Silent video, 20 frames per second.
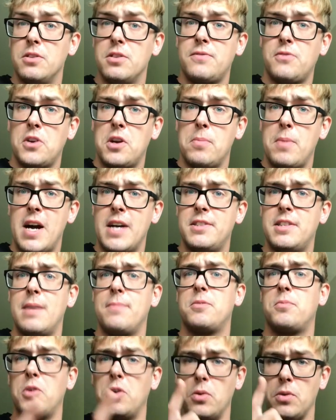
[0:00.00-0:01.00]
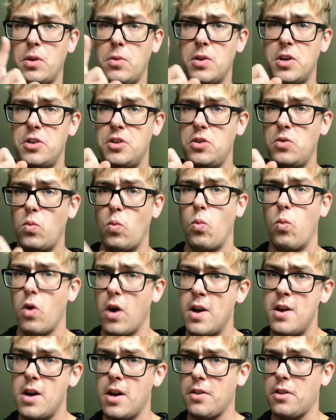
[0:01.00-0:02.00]
for your biceps, but you only want to do
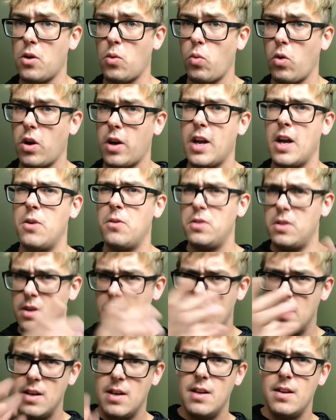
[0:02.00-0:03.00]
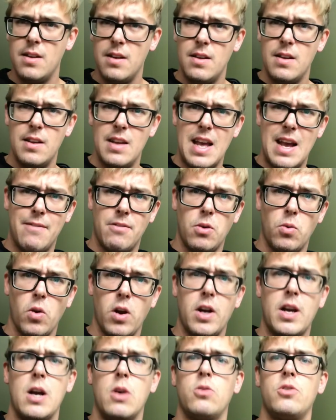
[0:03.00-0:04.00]
one other workout every
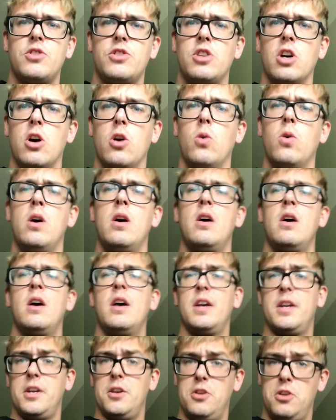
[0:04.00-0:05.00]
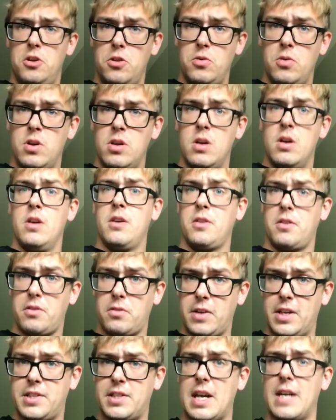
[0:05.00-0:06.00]
workout. So you do
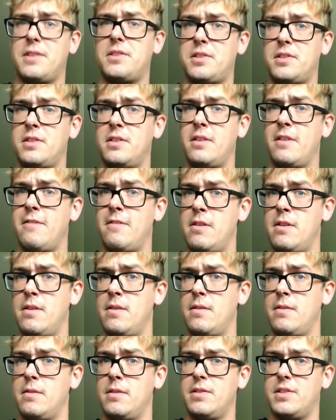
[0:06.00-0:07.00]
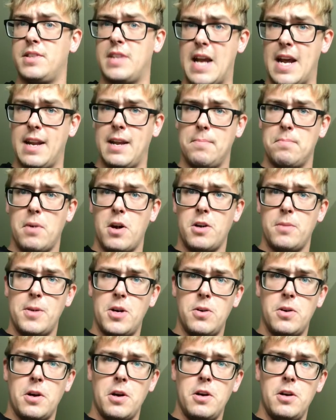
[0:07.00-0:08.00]
3 sets standing
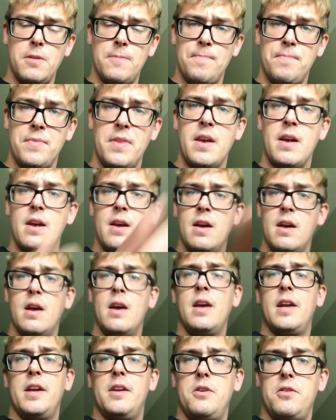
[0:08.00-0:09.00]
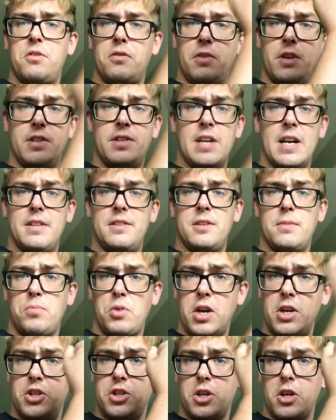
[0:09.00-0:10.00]
barbell curl, you do 3 sets of
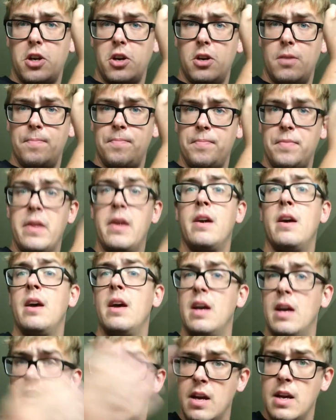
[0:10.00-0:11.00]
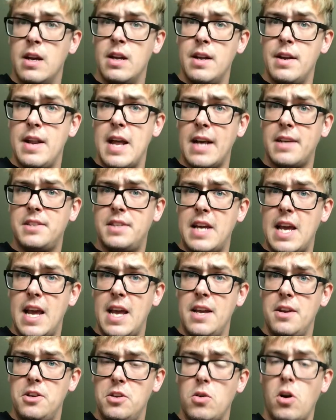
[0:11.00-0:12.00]
pre-shirt curl. Next day,
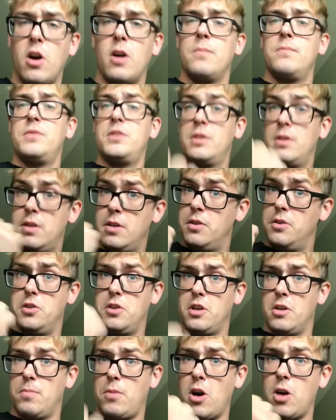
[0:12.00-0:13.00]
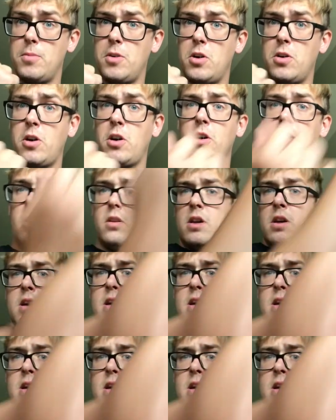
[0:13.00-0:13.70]
you do arms, do your barbell curl.